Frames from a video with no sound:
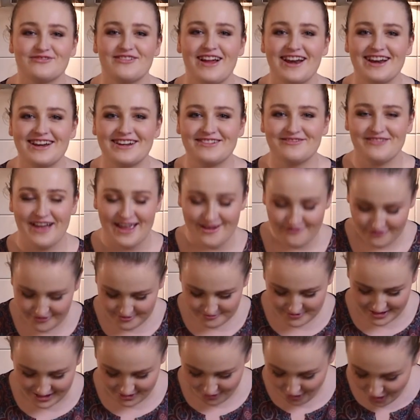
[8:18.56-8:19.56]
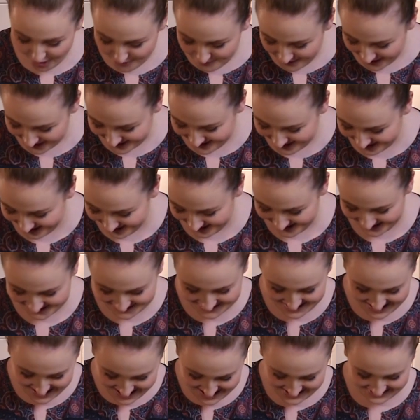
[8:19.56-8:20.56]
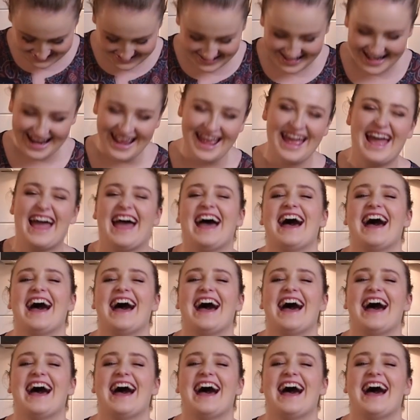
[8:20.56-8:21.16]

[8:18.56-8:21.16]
running away from me. Oh my god, again!